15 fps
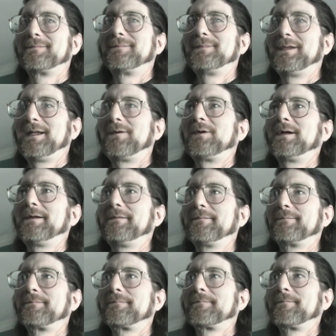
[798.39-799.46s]
Isn't that right?
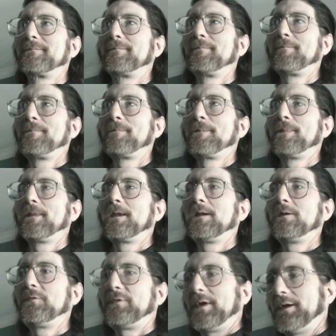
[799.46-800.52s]

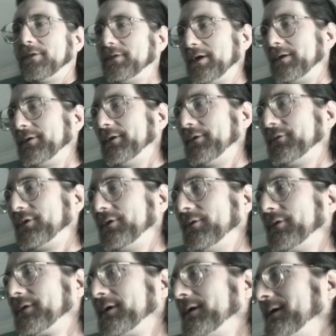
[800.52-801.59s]
Instead of telling the truth.